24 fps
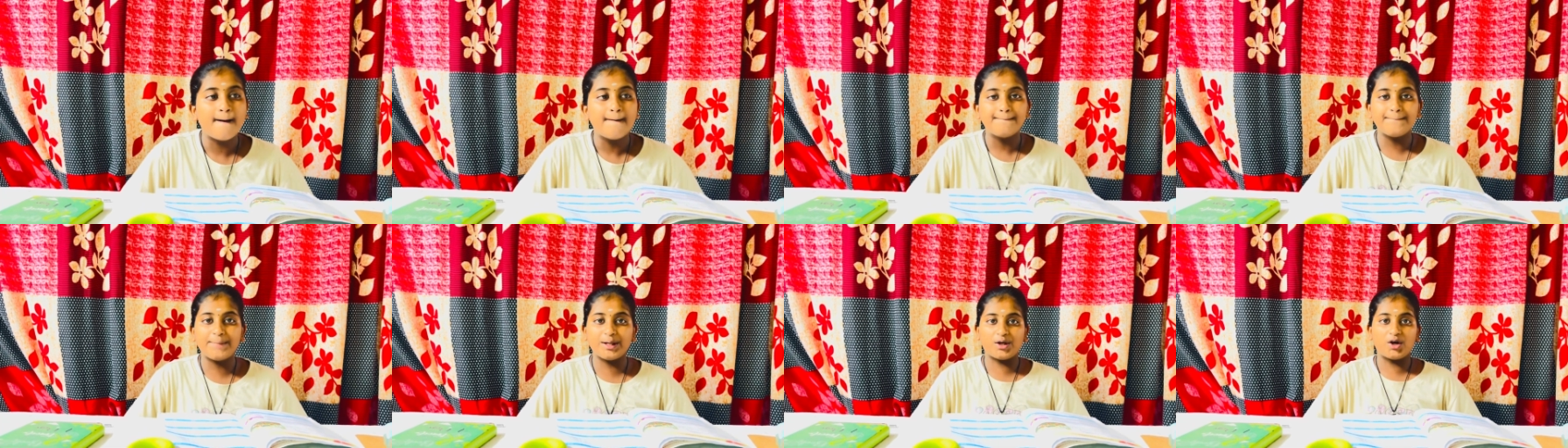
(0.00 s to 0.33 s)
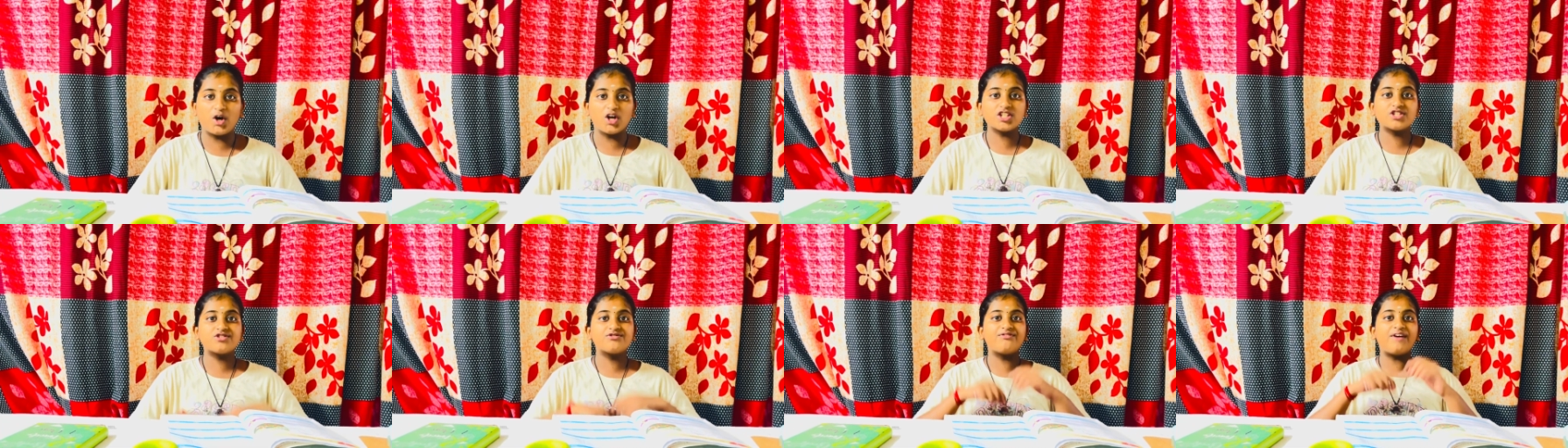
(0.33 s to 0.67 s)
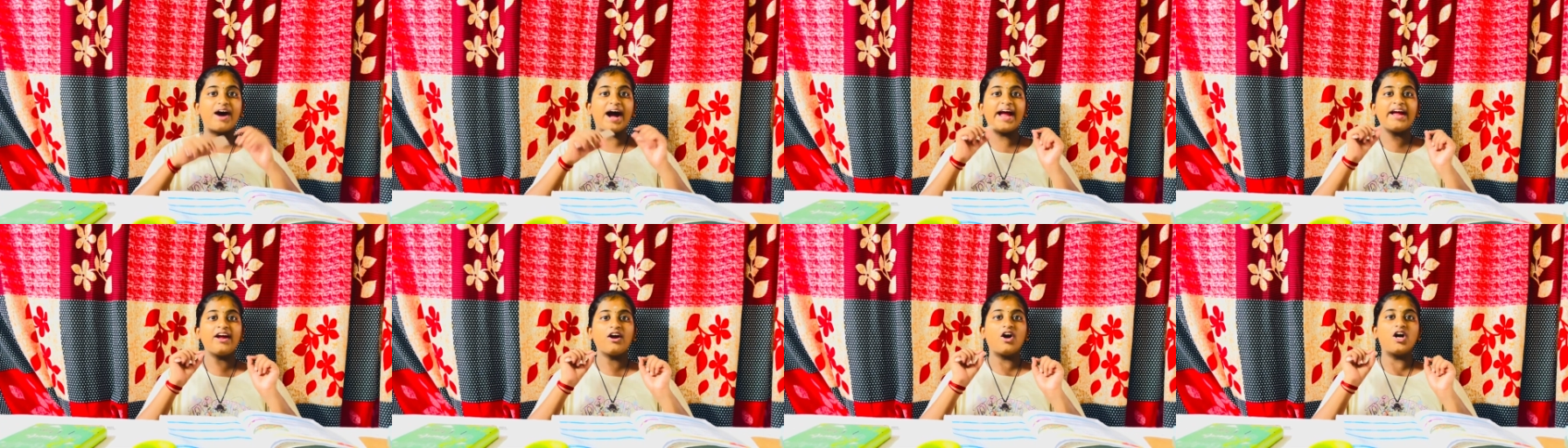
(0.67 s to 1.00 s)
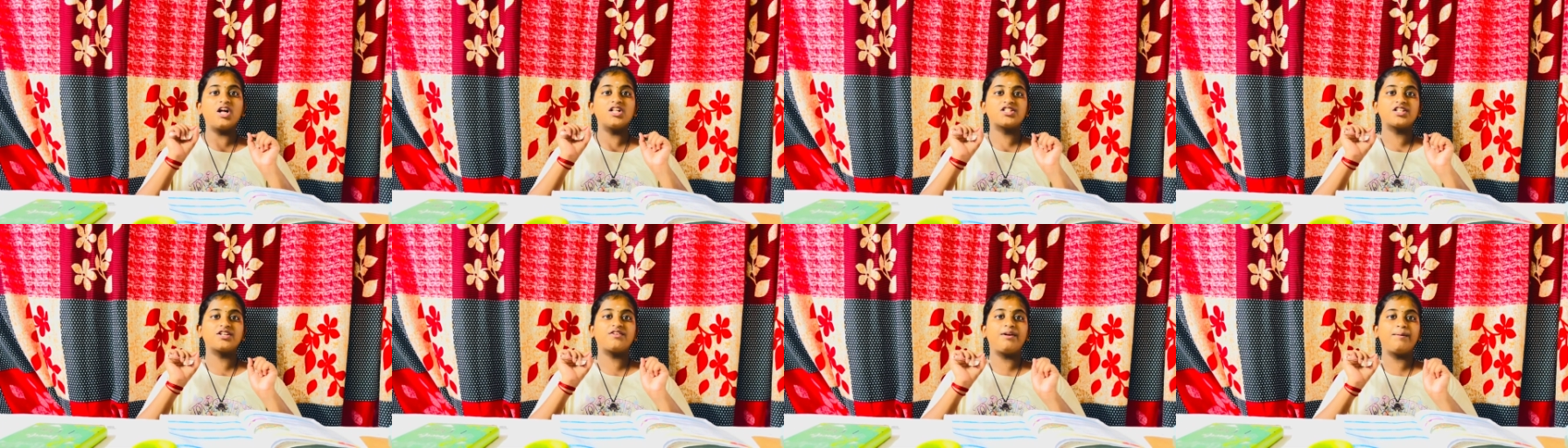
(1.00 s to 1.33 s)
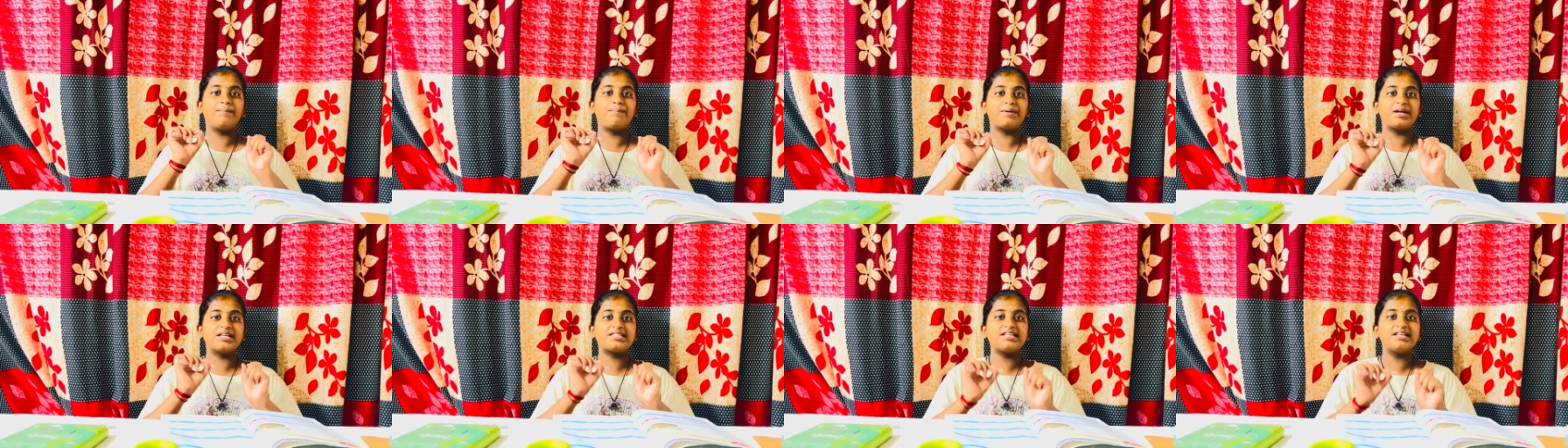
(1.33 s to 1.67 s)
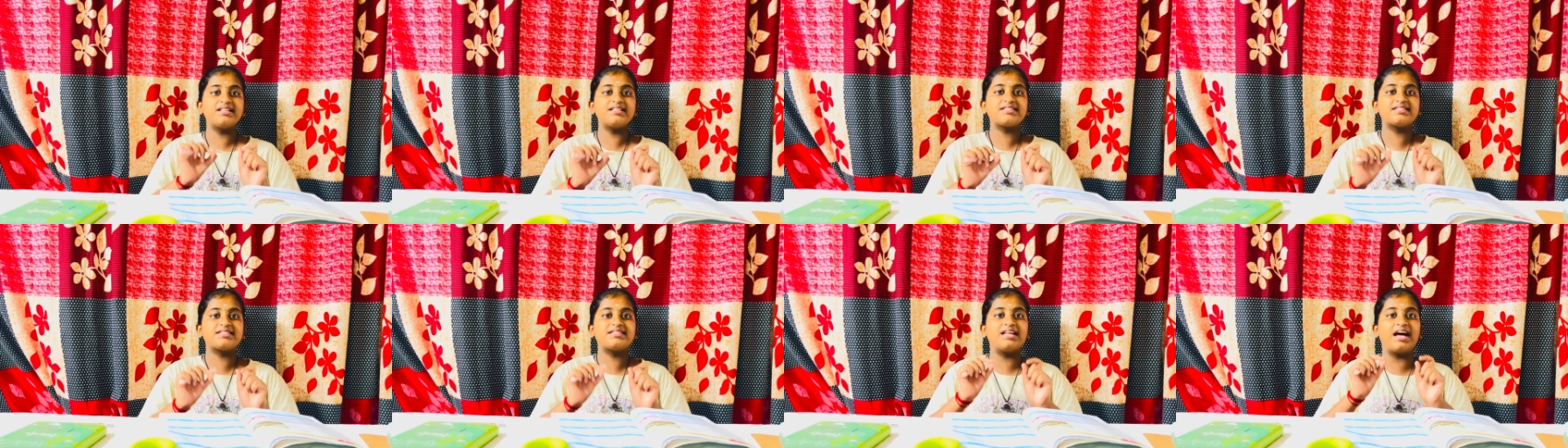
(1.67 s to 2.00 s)
Because Y also
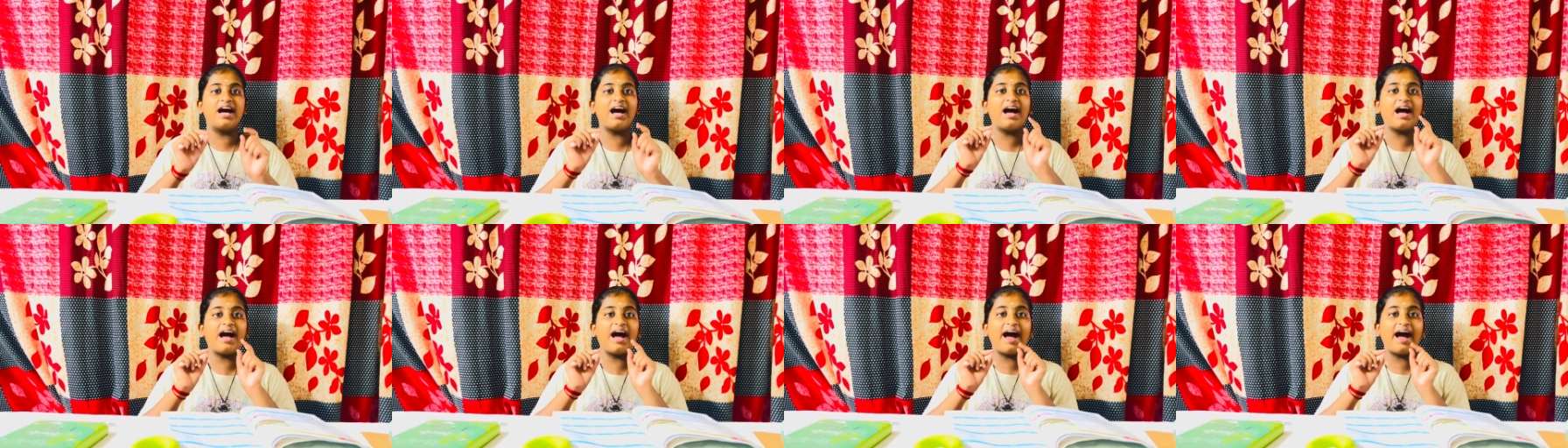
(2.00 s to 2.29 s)
represents the